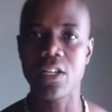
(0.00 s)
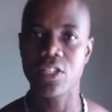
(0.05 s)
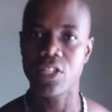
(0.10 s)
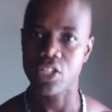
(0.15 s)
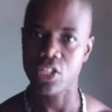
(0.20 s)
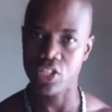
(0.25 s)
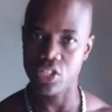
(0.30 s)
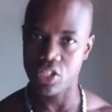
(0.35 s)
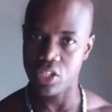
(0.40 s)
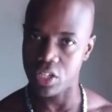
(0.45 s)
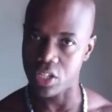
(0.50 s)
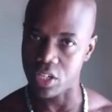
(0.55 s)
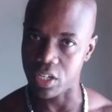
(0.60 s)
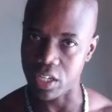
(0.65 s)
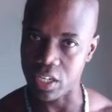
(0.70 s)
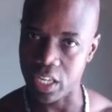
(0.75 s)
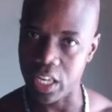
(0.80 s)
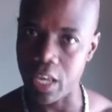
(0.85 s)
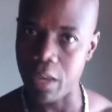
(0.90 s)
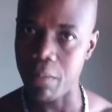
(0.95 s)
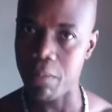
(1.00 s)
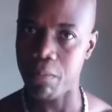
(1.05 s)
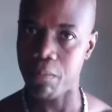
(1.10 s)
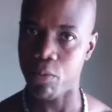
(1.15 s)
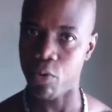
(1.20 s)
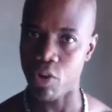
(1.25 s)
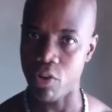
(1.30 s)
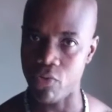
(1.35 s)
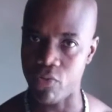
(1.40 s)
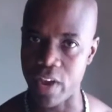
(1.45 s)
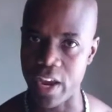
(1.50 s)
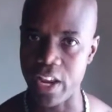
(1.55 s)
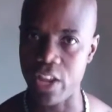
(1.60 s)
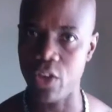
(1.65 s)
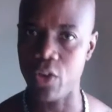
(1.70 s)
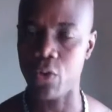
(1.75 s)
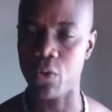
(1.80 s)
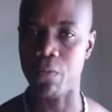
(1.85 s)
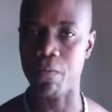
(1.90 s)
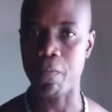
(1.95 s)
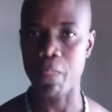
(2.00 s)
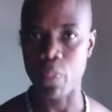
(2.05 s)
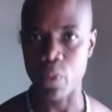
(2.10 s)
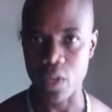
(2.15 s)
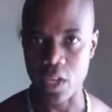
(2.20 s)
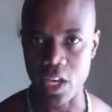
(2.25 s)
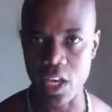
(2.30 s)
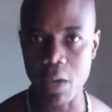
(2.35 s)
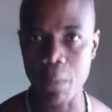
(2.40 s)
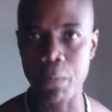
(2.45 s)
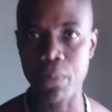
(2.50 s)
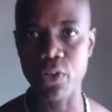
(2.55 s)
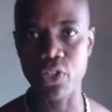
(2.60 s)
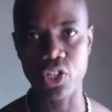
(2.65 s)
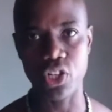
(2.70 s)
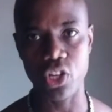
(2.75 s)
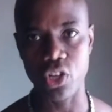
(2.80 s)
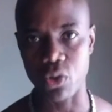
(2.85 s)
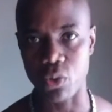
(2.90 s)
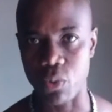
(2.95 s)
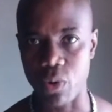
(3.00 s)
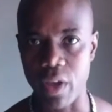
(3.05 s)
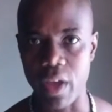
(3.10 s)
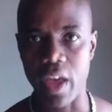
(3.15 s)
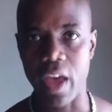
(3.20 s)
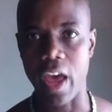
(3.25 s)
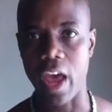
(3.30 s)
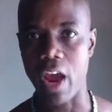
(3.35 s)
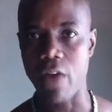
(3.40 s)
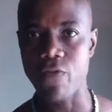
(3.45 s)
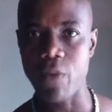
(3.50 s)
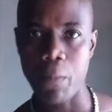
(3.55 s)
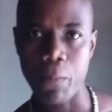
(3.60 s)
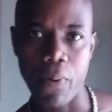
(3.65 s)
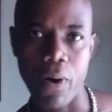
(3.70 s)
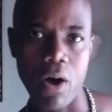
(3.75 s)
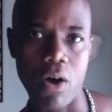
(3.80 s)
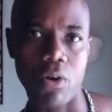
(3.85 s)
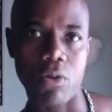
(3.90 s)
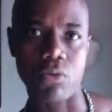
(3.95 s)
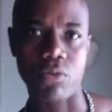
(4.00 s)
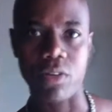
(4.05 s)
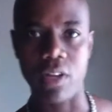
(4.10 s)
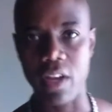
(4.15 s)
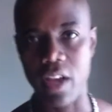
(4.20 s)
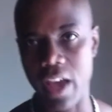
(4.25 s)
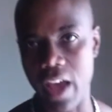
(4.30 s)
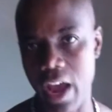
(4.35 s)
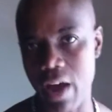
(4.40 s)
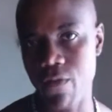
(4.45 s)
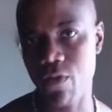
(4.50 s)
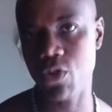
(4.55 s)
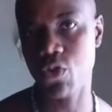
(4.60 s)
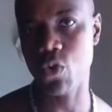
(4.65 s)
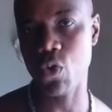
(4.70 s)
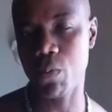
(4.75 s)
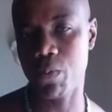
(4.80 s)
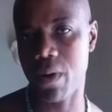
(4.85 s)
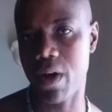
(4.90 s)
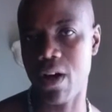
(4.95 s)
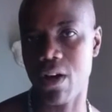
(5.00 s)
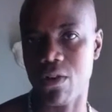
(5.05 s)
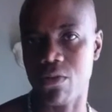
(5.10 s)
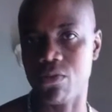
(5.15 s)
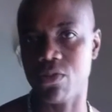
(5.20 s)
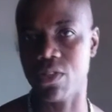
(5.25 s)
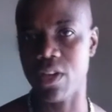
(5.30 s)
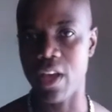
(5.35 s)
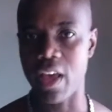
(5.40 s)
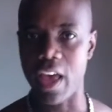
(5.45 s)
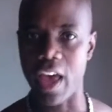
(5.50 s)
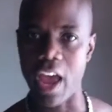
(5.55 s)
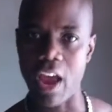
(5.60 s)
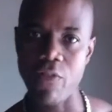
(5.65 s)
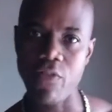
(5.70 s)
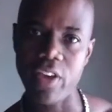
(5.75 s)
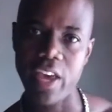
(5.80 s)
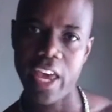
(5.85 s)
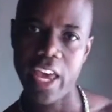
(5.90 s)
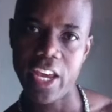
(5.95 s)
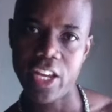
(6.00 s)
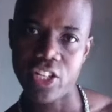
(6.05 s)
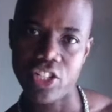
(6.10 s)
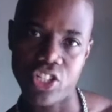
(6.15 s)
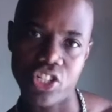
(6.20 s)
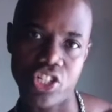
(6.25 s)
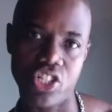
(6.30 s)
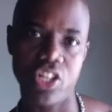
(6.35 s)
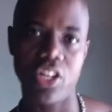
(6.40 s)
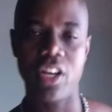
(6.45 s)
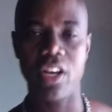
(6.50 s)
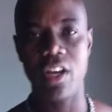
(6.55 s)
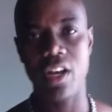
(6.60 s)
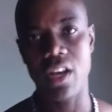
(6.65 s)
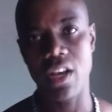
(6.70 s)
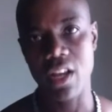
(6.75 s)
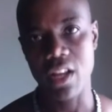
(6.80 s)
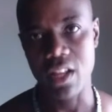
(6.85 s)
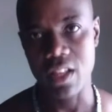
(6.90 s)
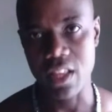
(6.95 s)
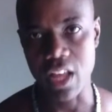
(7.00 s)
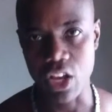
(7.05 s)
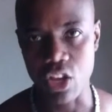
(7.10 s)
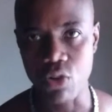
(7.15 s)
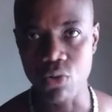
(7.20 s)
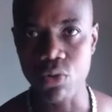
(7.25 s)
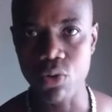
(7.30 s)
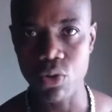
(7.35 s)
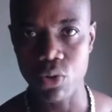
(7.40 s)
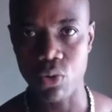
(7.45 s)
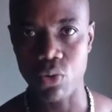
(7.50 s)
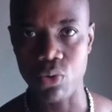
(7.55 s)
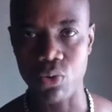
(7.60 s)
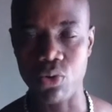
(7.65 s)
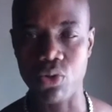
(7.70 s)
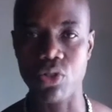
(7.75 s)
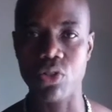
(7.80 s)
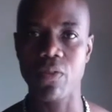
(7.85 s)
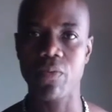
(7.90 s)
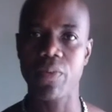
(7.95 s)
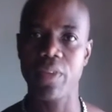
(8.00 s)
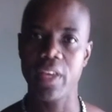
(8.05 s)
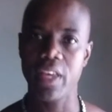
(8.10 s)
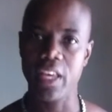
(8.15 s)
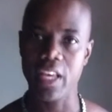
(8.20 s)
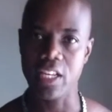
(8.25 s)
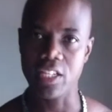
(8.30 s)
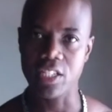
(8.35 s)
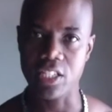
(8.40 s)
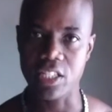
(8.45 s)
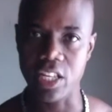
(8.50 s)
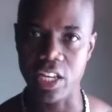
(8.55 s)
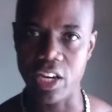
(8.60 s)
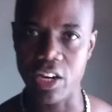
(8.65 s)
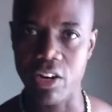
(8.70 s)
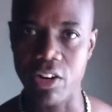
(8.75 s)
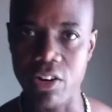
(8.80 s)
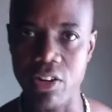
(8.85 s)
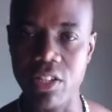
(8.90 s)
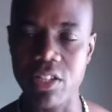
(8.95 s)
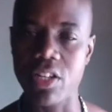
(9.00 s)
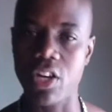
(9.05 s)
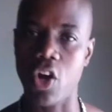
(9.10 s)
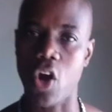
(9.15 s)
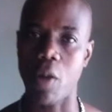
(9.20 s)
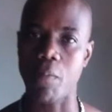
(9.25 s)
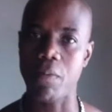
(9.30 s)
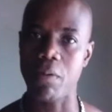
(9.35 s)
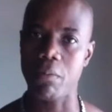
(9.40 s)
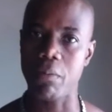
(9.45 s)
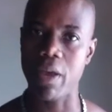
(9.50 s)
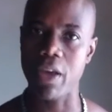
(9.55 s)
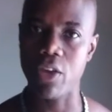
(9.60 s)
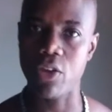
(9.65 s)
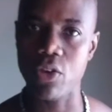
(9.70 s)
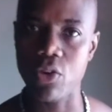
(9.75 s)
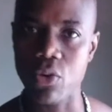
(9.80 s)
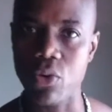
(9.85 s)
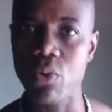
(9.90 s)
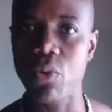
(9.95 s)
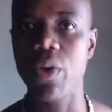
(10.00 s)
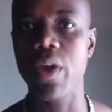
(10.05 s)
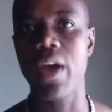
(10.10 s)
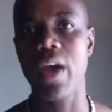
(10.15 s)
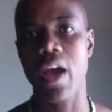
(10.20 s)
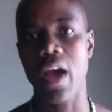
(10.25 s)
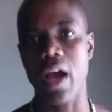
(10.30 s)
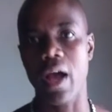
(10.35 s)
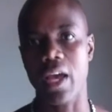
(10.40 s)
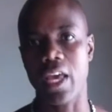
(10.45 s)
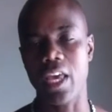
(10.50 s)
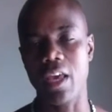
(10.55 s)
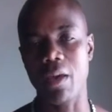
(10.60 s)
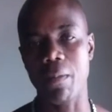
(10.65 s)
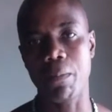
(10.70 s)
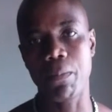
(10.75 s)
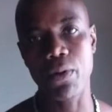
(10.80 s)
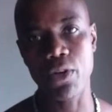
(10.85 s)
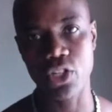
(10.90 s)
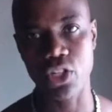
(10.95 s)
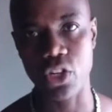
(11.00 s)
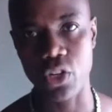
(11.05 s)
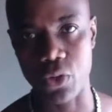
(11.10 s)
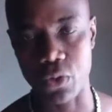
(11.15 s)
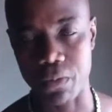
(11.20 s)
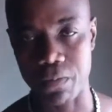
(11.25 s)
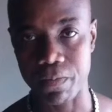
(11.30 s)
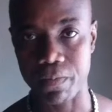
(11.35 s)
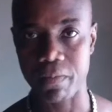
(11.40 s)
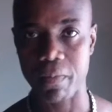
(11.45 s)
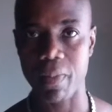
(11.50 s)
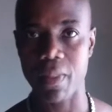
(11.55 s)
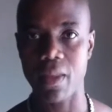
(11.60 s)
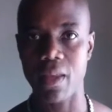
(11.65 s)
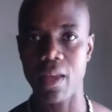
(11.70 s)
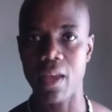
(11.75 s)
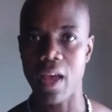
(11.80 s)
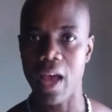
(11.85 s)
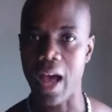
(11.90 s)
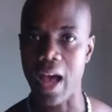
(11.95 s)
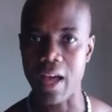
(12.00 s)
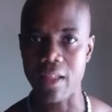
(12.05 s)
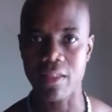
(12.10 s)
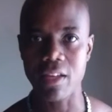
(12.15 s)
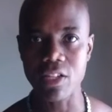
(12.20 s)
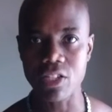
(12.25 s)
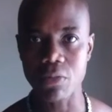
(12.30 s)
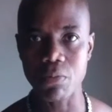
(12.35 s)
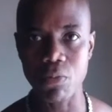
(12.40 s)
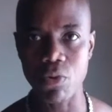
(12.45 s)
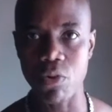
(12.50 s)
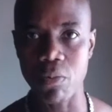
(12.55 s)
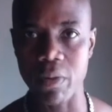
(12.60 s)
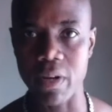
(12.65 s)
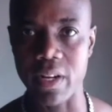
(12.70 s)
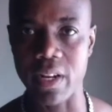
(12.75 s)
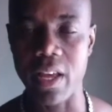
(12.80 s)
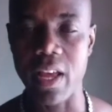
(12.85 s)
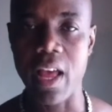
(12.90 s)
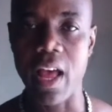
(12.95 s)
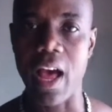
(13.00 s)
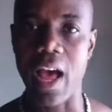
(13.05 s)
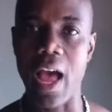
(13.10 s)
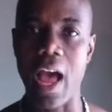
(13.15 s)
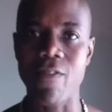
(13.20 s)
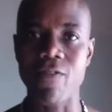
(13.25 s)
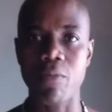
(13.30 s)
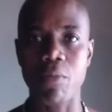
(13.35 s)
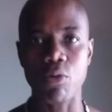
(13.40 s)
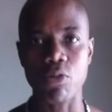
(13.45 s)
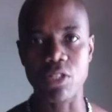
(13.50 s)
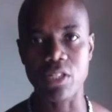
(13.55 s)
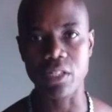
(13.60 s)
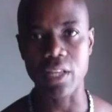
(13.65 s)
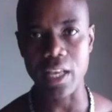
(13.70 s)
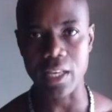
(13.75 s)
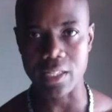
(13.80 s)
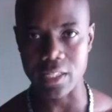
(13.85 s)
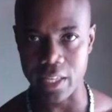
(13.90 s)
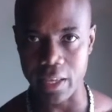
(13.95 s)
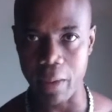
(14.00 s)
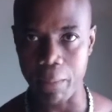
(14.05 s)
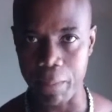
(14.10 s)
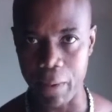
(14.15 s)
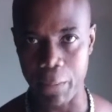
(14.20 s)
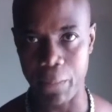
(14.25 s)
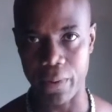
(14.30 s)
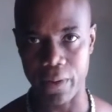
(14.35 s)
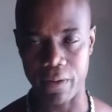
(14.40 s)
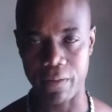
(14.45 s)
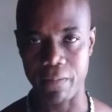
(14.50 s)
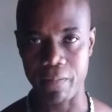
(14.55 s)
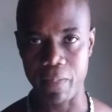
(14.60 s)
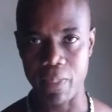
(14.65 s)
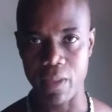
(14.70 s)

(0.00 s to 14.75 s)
to keep motivating you, keep pushing you. Every pound, every 2 pounds, every inch that you lose, he is there to compliment you and keep pushing you. At this moment, I have about 16 people